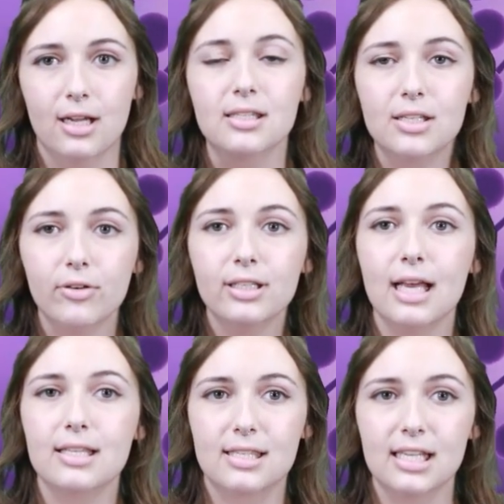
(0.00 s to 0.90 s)
Considering
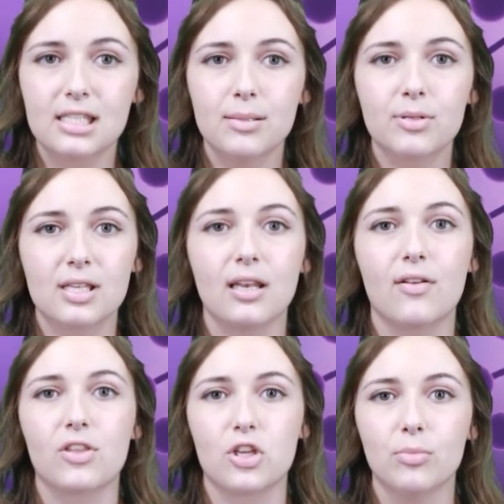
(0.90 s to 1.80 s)
that sixteen percent
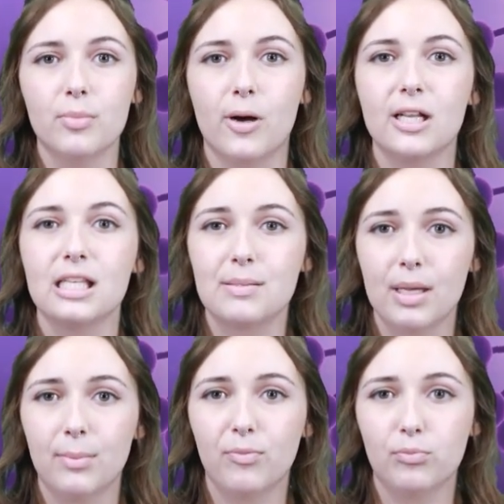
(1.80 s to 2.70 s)
of the human body is
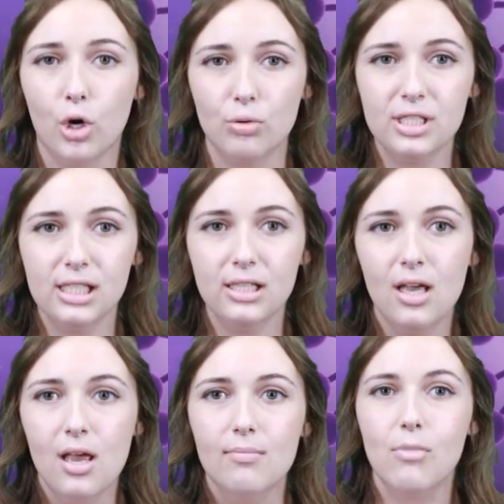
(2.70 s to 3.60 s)
made up of protein,
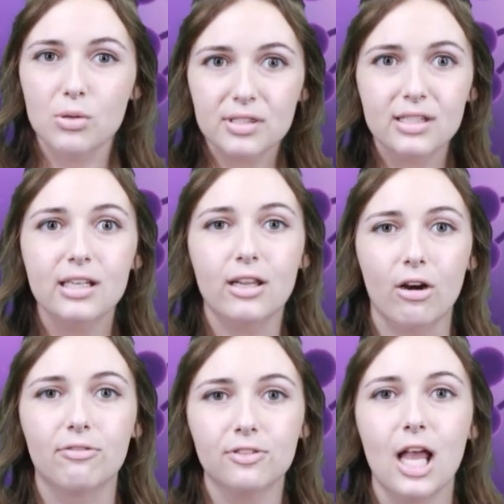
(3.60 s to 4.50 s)
mostly in
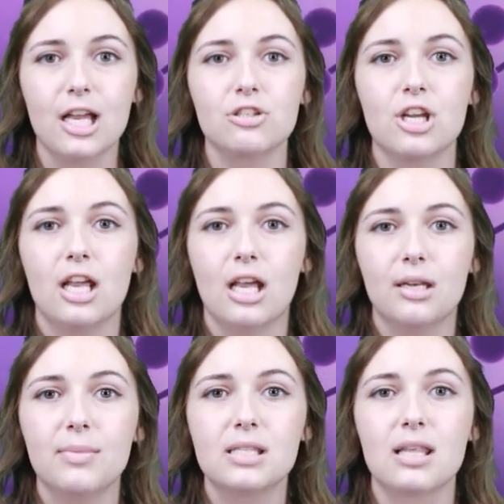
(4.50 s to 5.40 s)
our flesh,
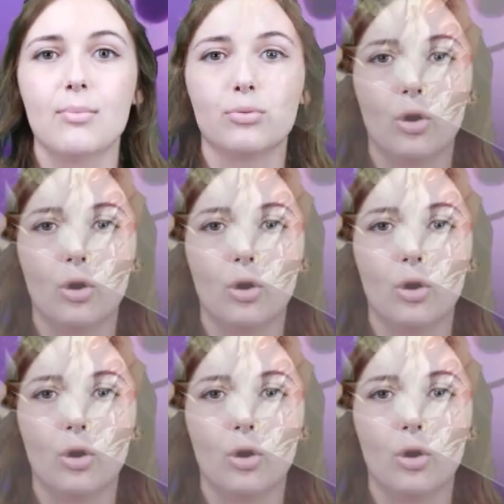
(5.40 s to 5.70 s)
it means that